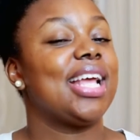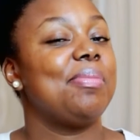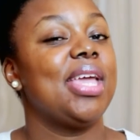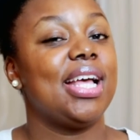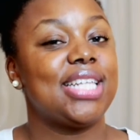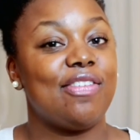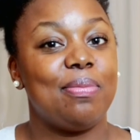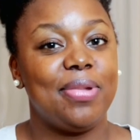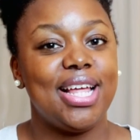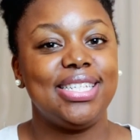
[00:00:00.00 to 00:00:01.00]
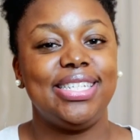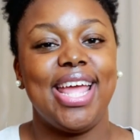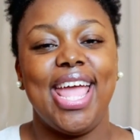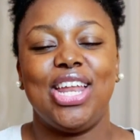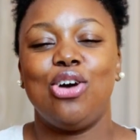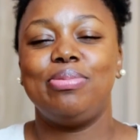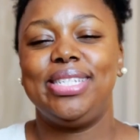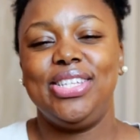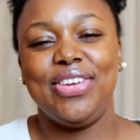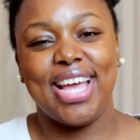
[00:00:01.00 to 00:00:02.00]
time, you guys have a blessed day and hope to
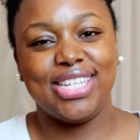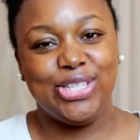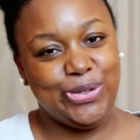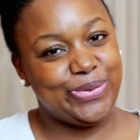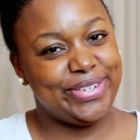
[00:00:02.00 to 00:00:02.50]
see you guys soon.